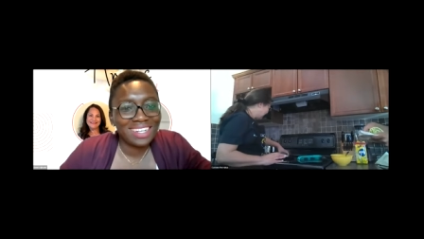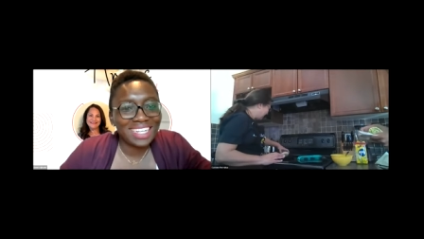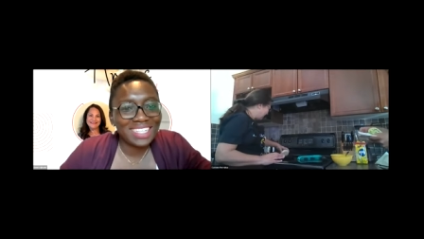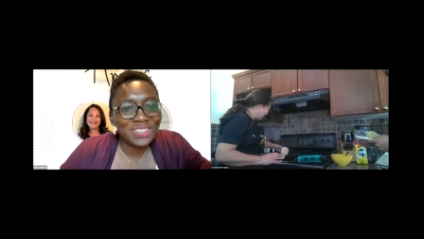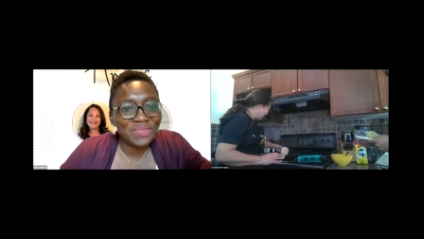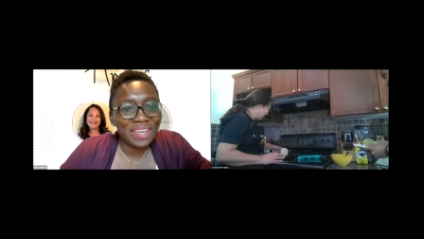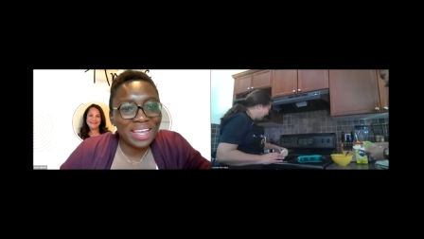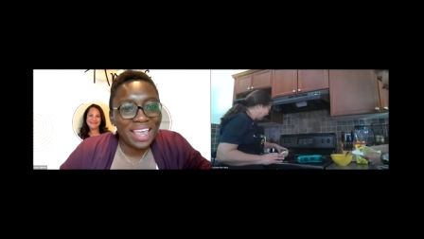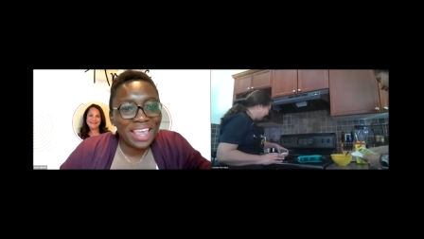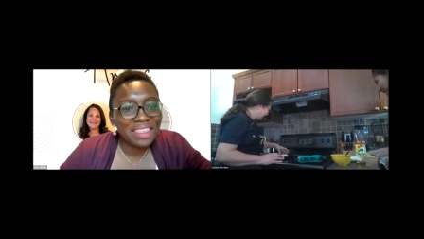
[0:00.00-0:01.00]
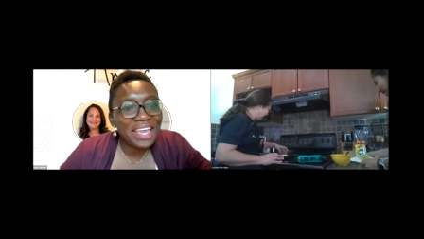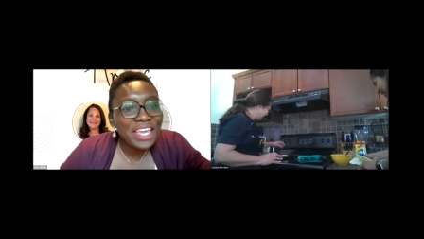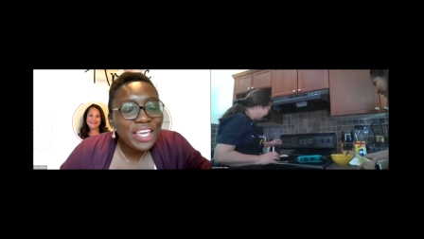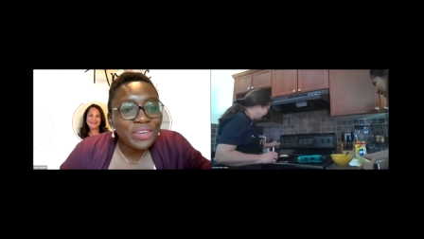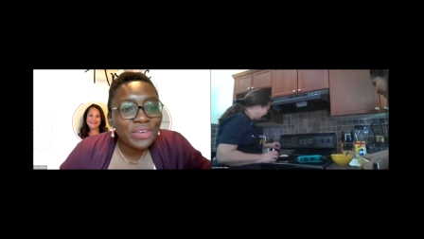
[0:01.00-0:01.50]
That's fair.
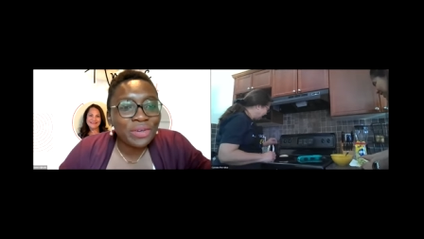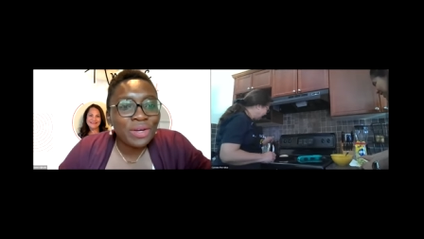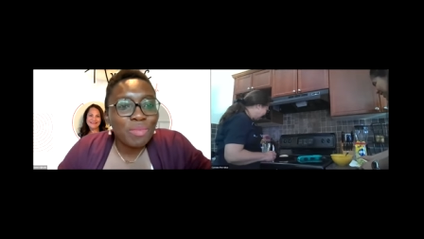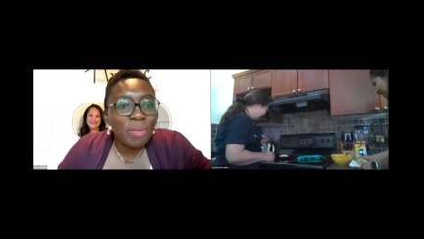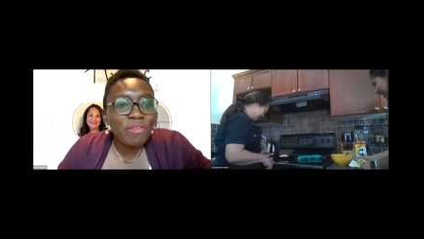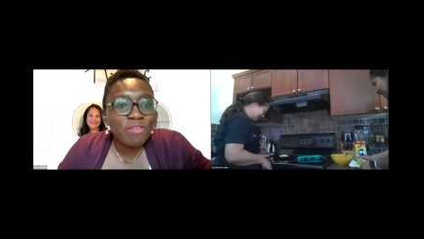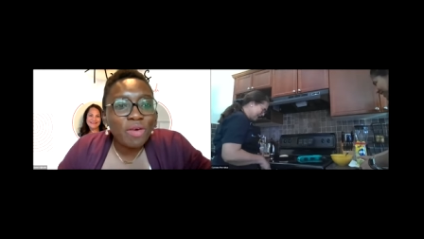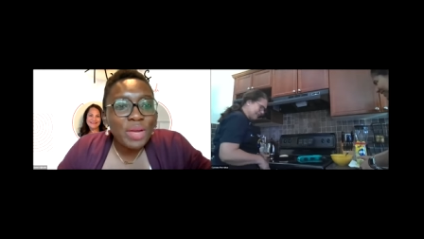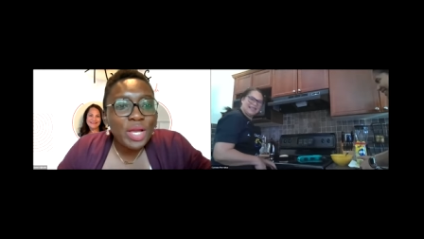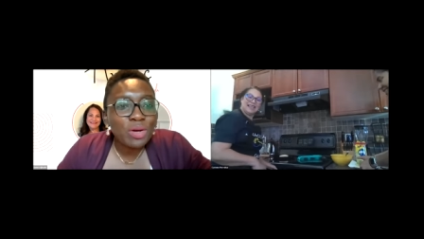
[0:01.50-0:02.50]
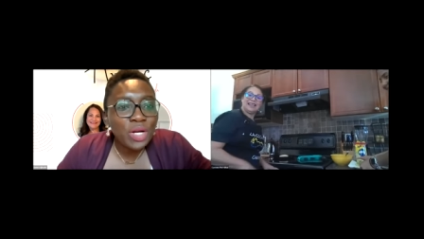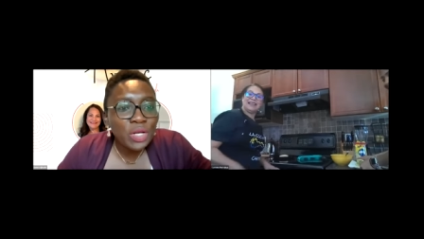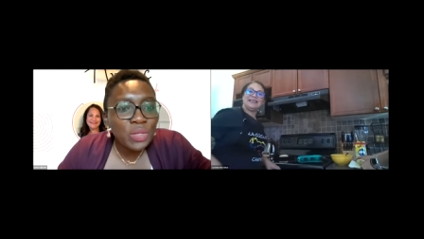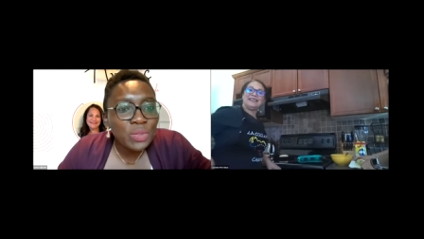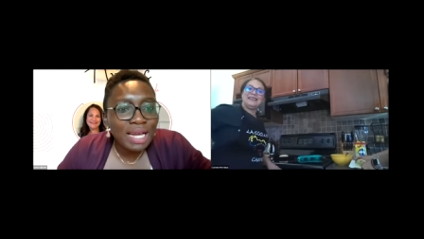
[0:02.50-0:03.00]
Thank you. Well, before we
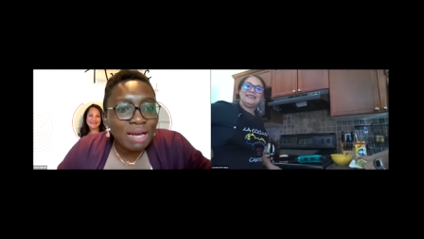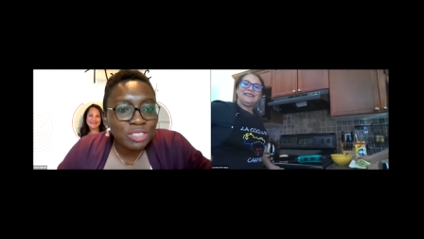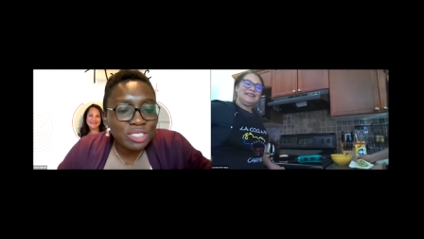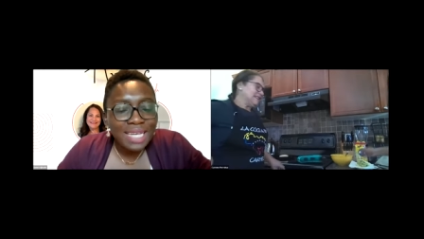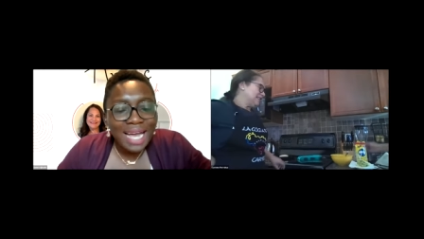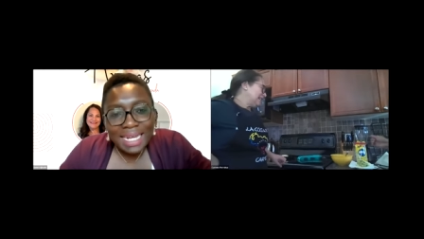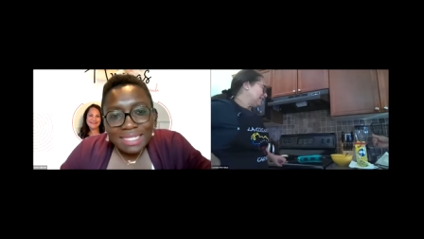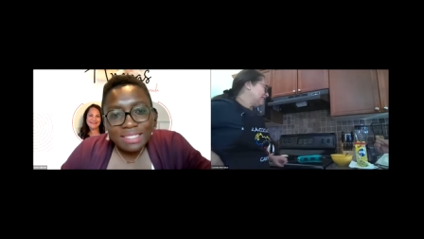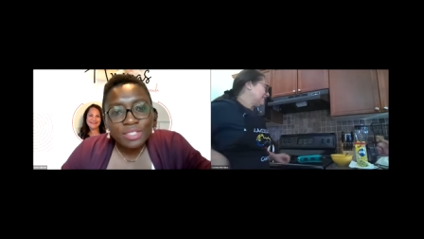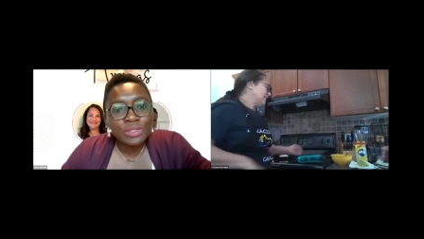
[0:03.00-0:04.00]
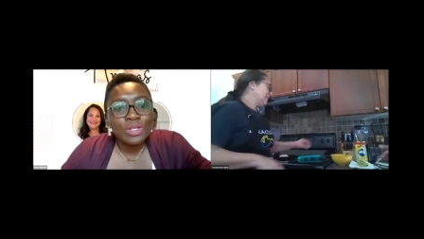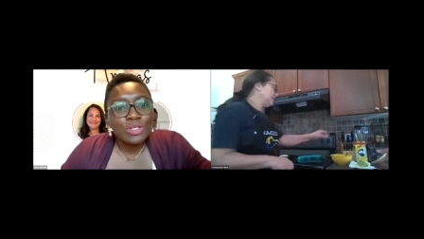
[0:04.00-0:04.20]
conclude, I'll just ask you.